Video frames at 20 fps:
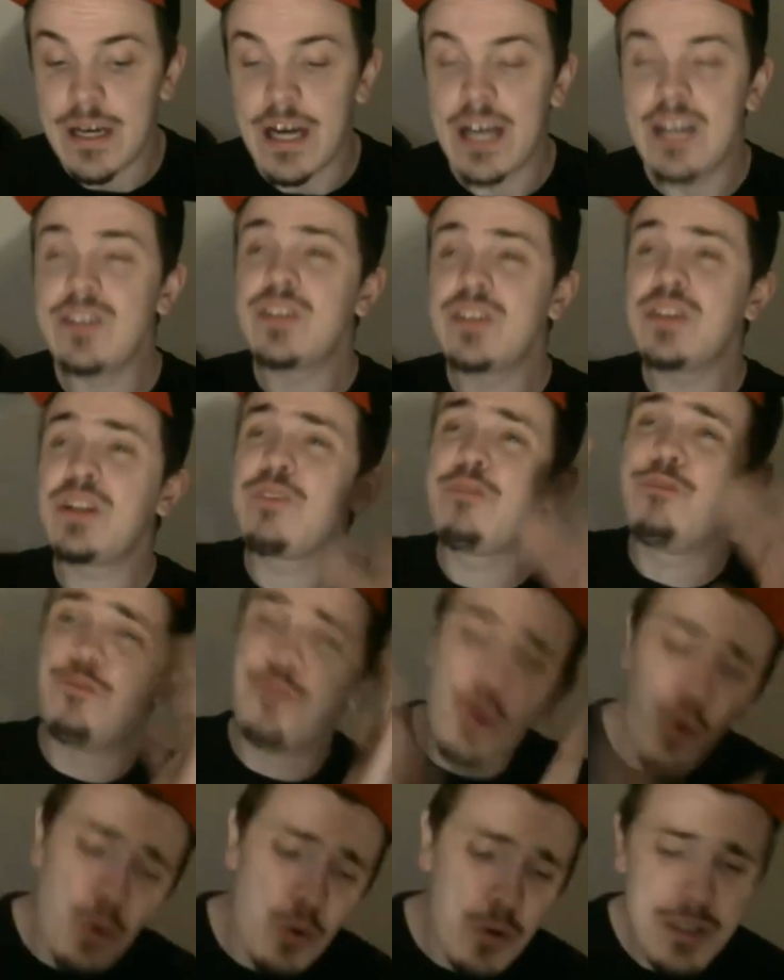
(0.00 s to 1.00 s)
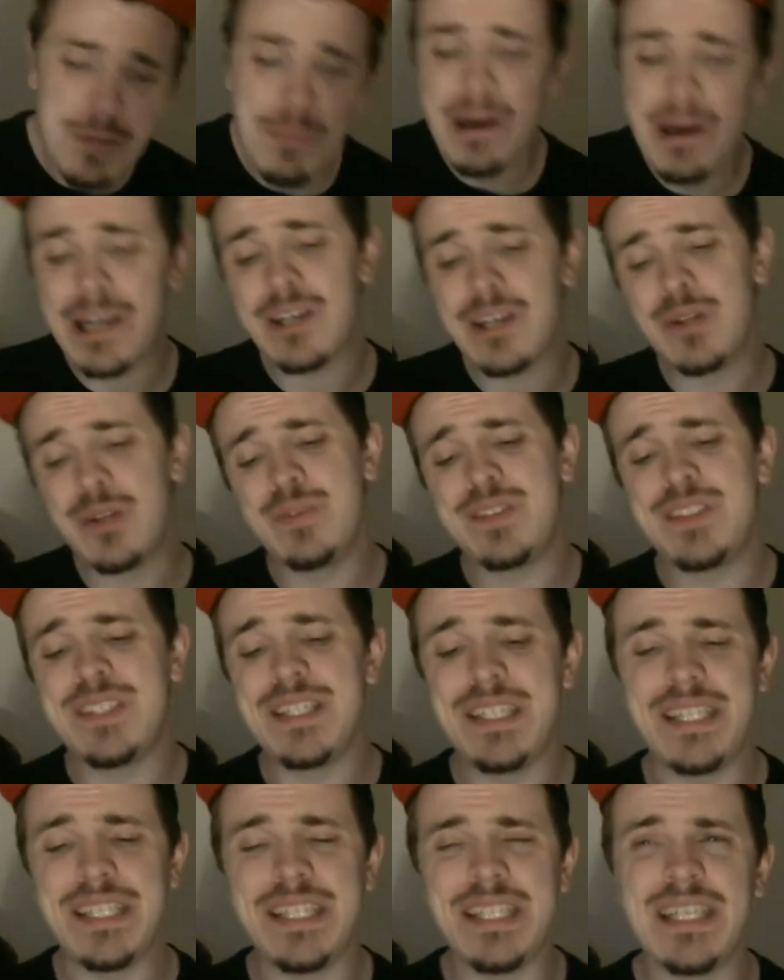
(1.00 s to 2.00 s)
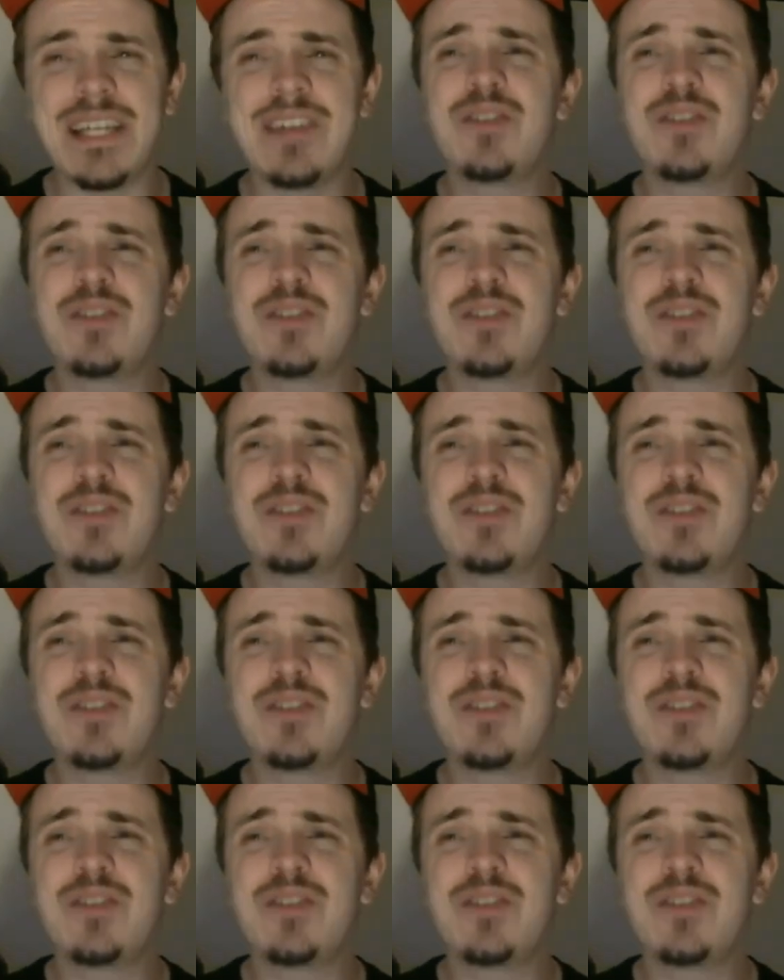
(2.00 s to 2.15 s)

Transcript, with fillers: I used to look forward to buying a new CD.